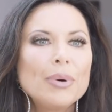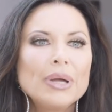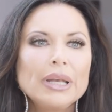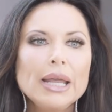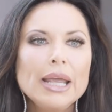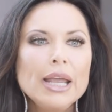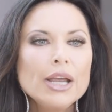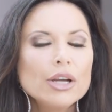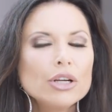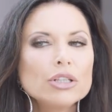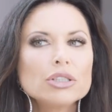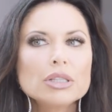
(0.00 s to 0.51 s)
But
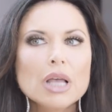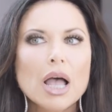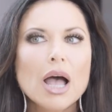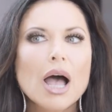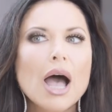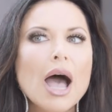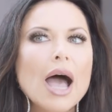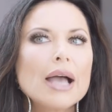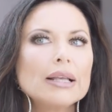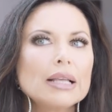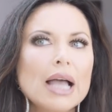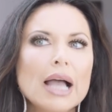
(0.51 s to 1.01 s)
here's,
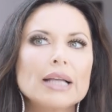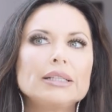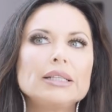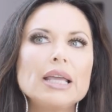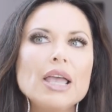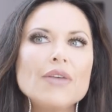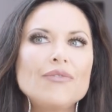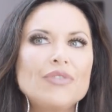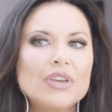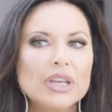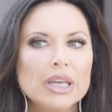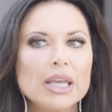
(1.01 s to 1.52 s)
I
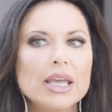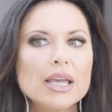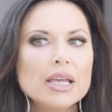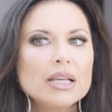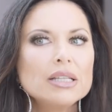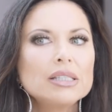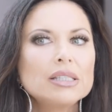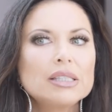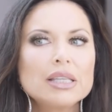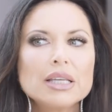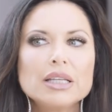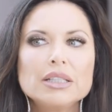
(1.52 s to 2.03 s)
if it
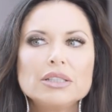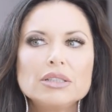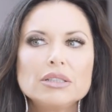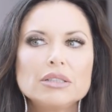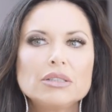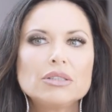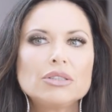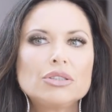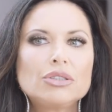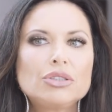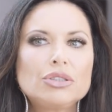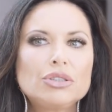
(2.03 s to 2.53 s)
is, then
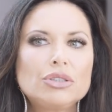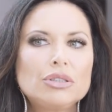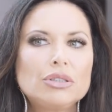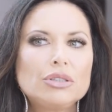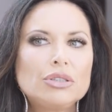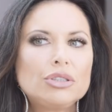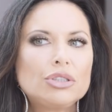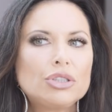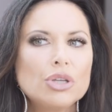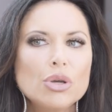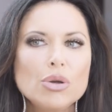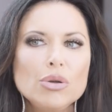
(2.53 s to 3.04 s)

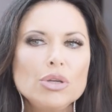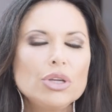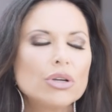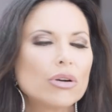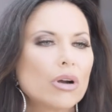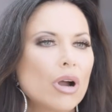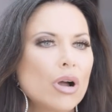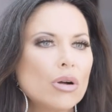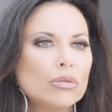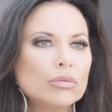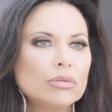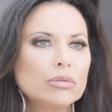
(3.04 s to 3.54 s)
do
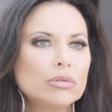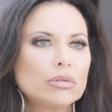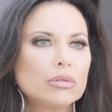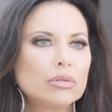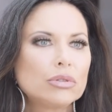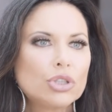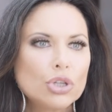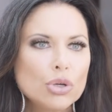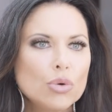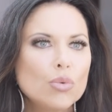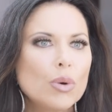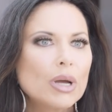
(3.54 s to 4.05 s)
your own,
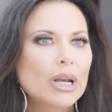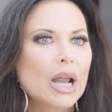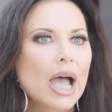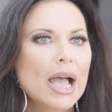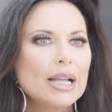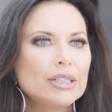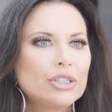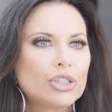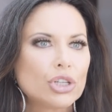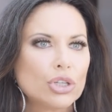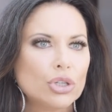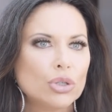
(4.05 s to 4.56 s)
do what
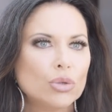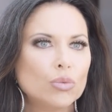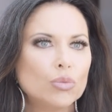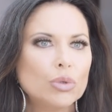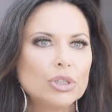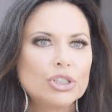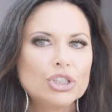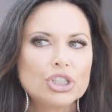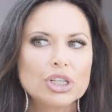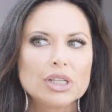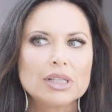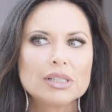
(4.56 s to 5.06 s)
I do,
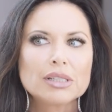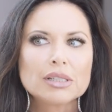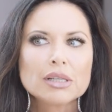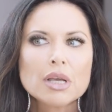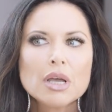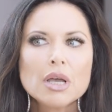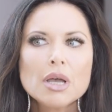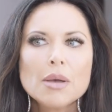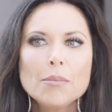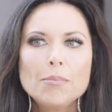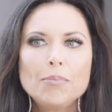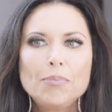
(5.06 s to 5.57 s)
which is
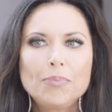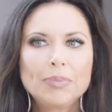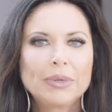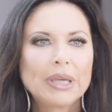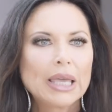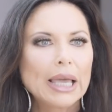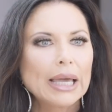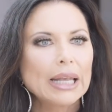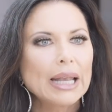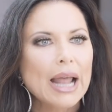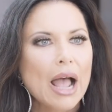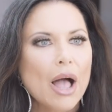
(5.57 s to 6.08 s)

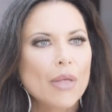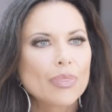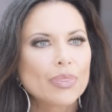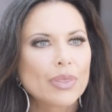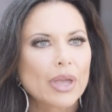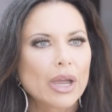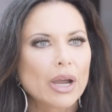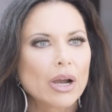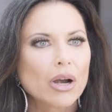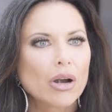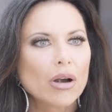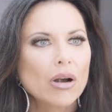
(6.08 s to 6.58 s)
get out
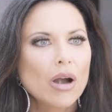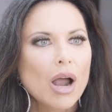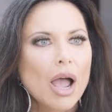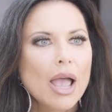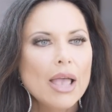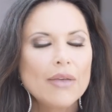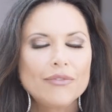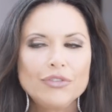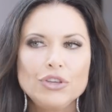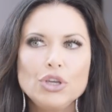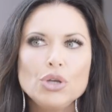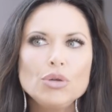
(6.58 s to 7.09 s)
there.
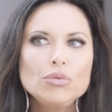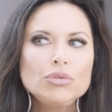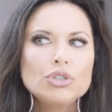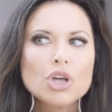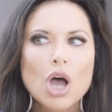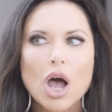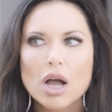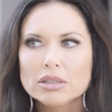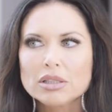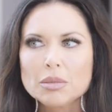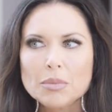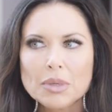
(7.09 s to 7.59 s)
If you
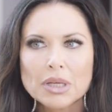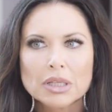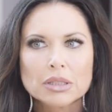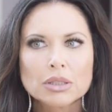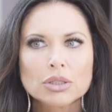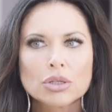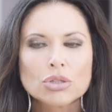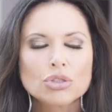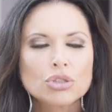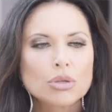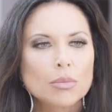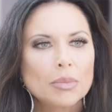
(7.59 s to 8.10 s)
talk to me on
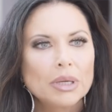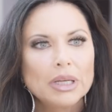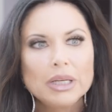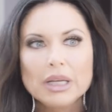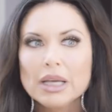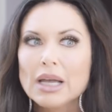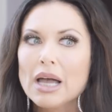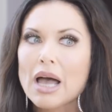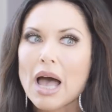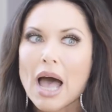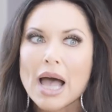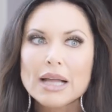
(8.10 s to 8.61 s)
social
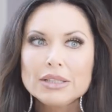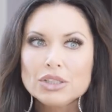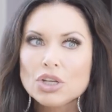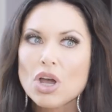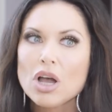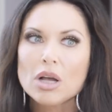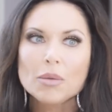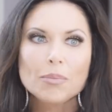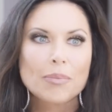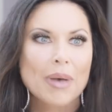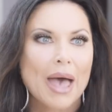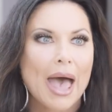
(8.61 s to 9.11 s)
media, I talk